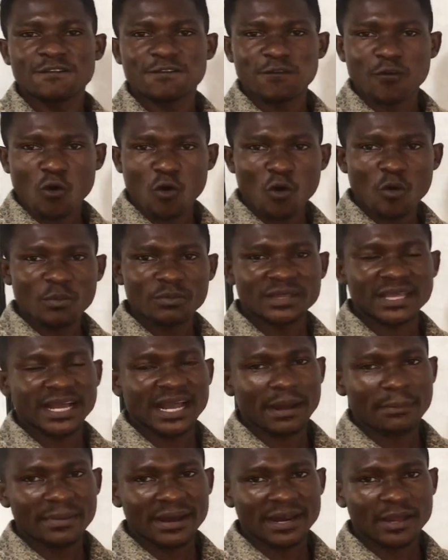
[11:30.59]
Form the
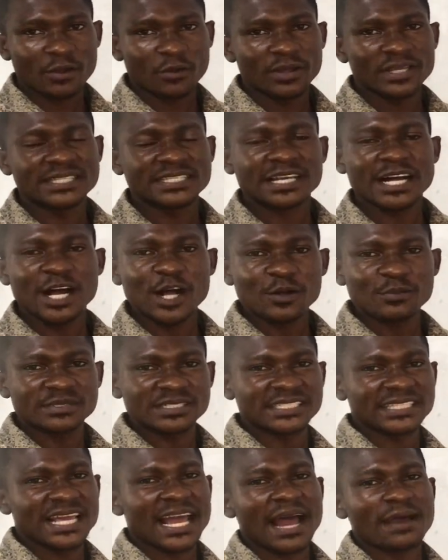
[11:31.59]
carbanion. It helps
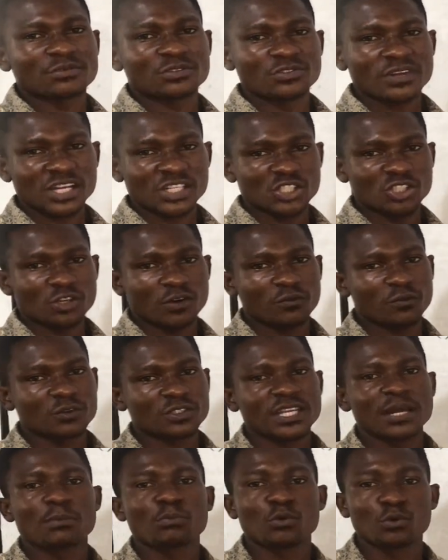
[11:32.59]
in the abstraction of what?
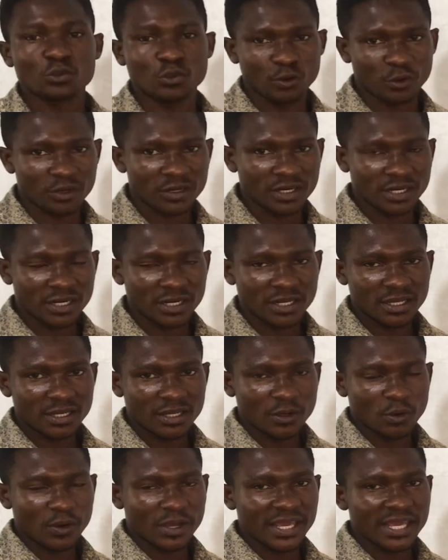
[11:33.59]
A proton.
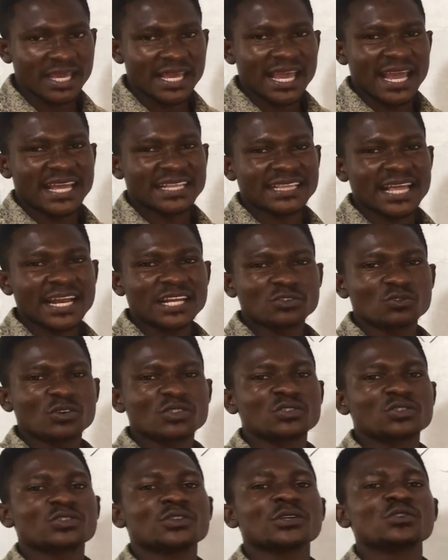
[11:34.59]
Okay? And that is what
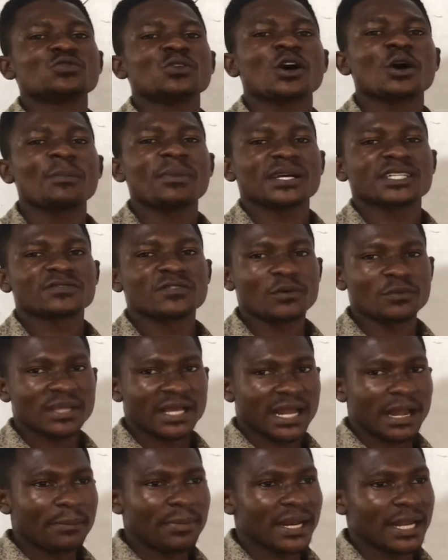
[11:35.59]
is going to help us form the
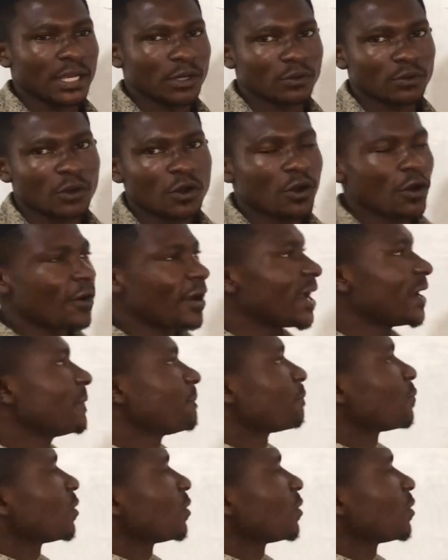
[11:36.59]
carbanion. Alright?